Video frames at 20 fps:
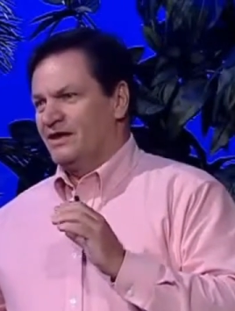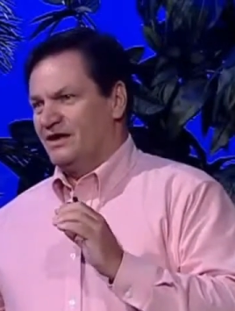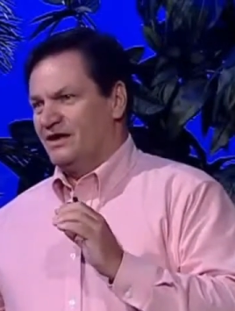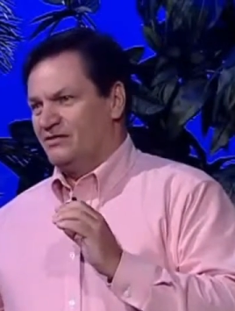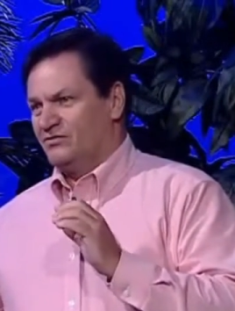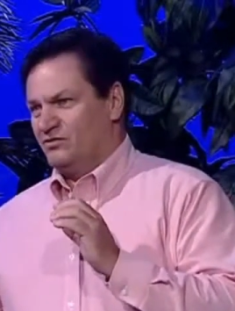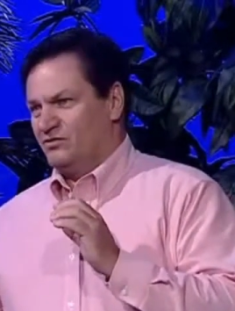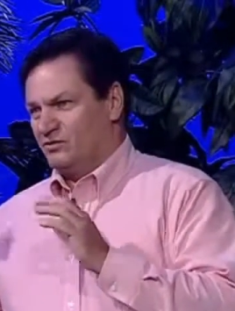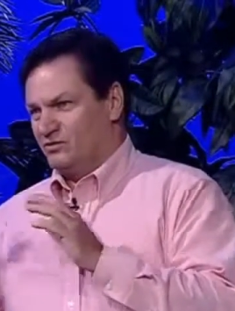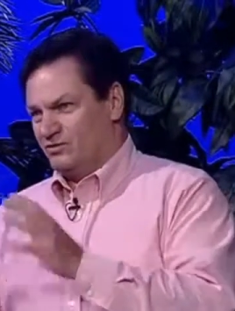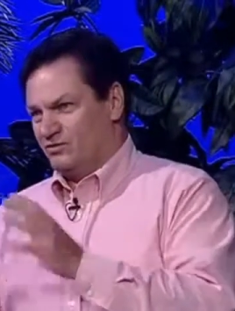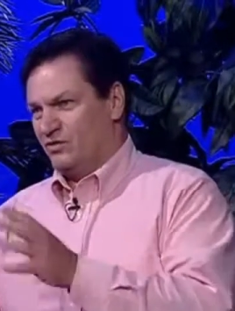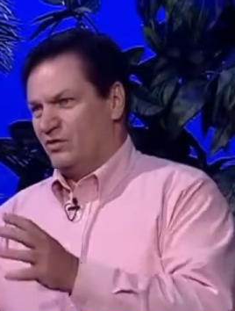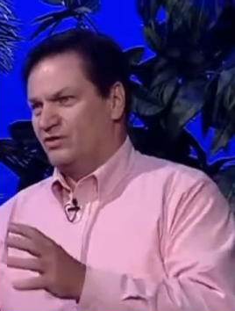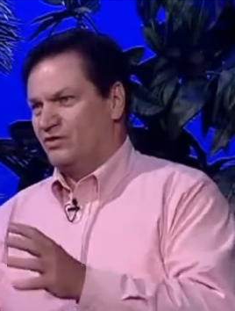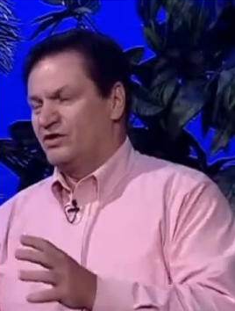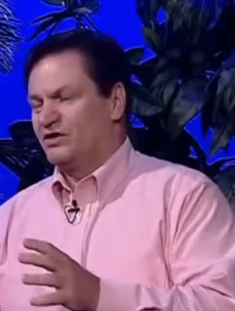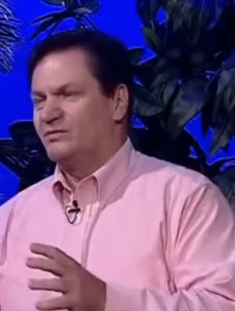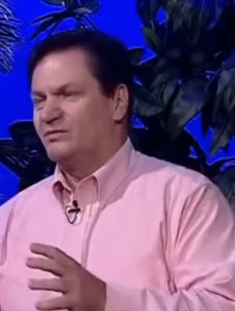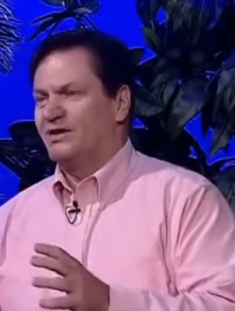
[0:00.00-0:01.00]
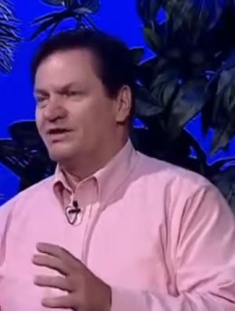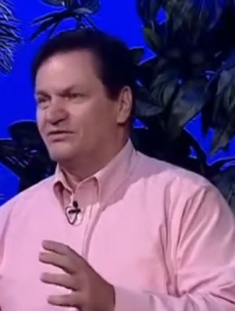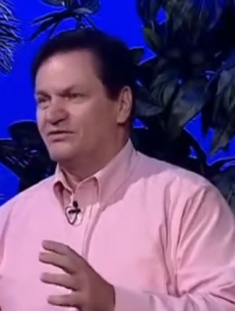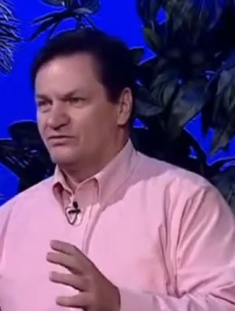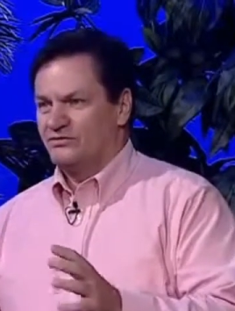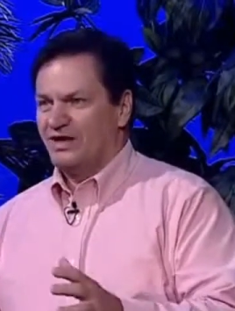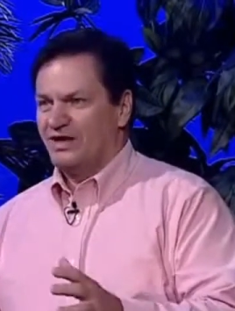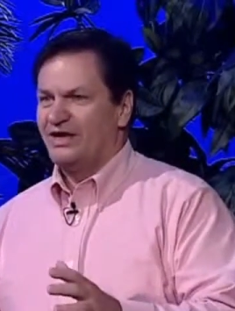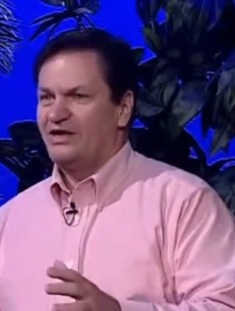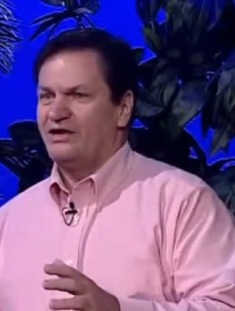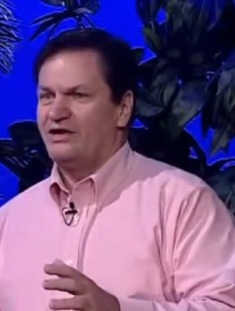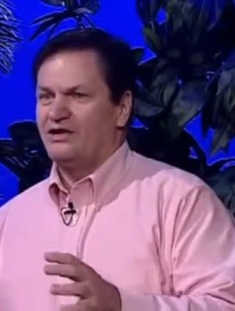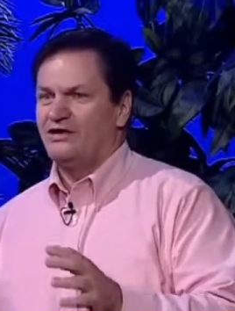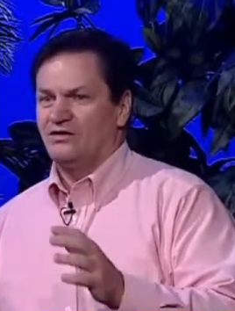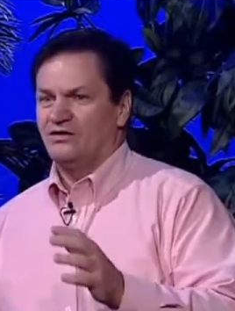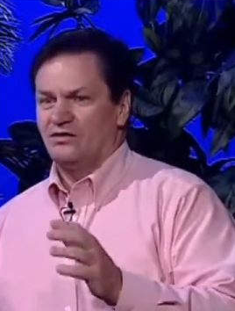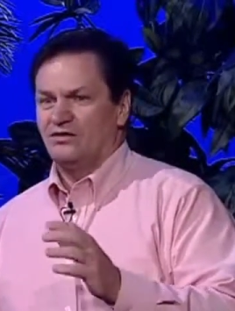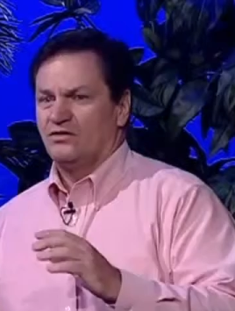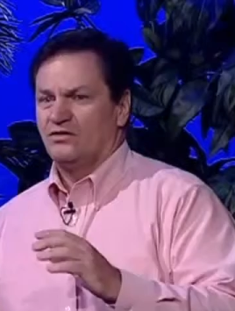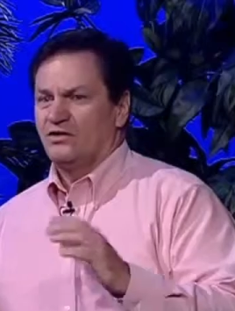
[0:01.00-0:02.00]
and you were talking about their
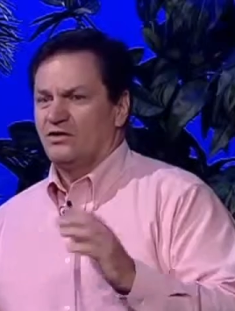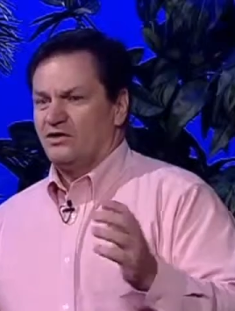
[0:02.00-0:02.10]
dating.